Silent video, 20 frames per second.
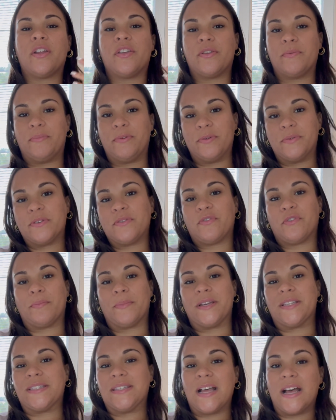the blue is for
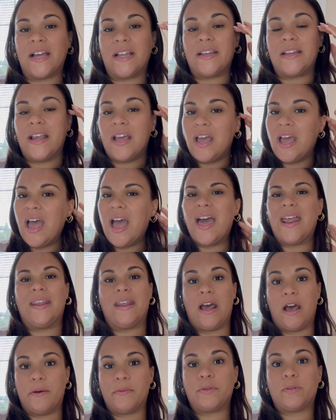my son, and it
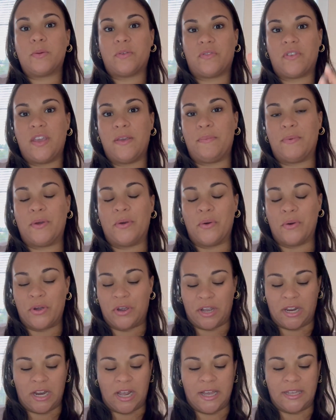helps with keeping
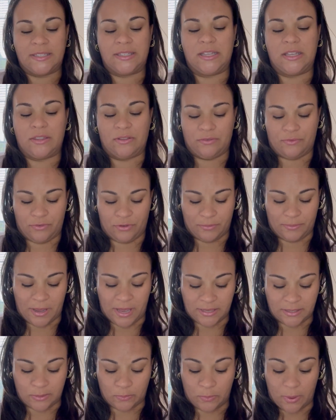organized in the room
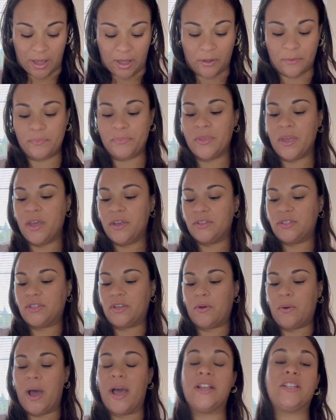as well.
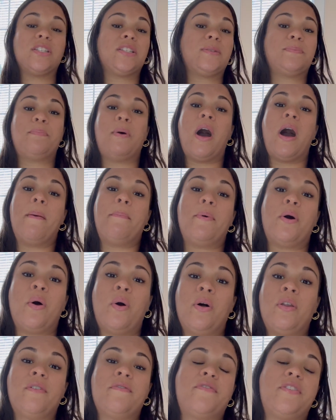So I just pop
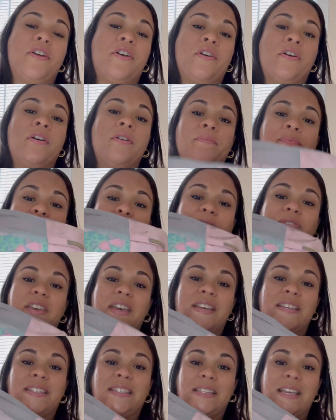all of their
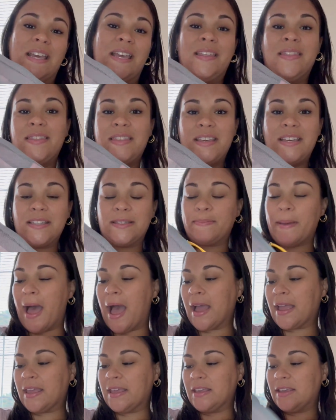things in these
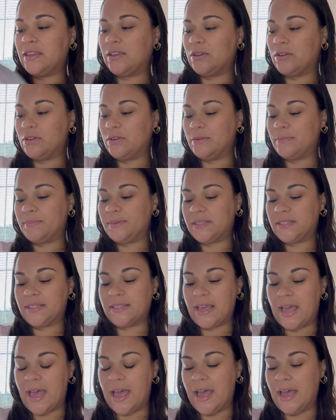packing cubes
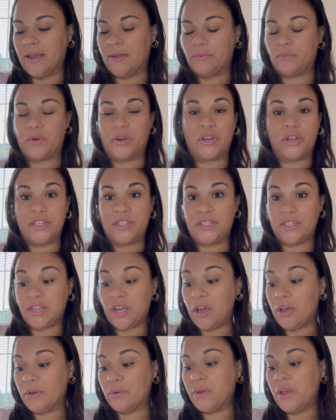and we're good to
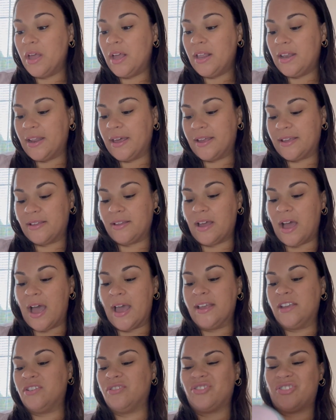go. Like, I
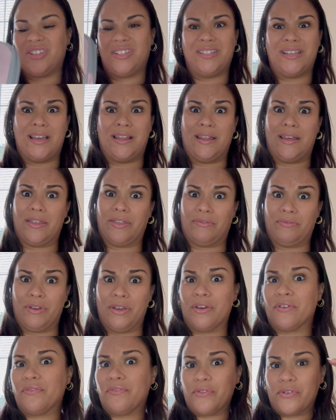usually take like
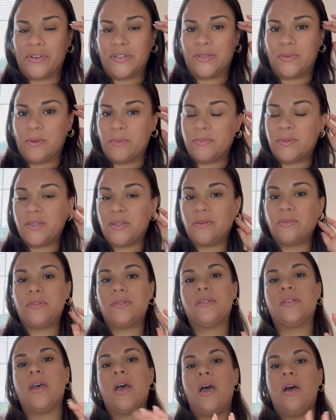3 or 4
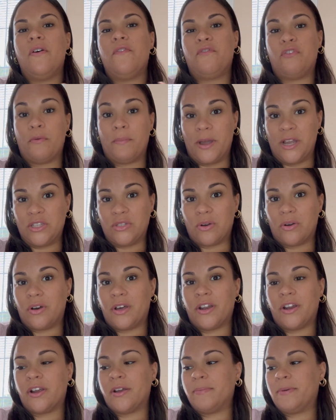swimsuits for my
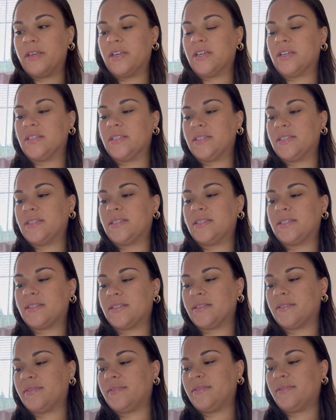daughter because,
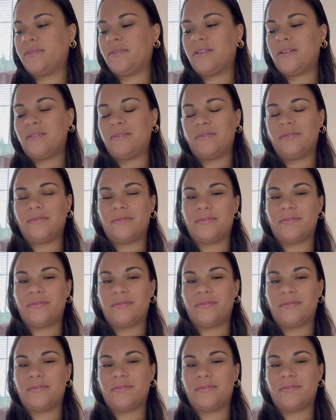well,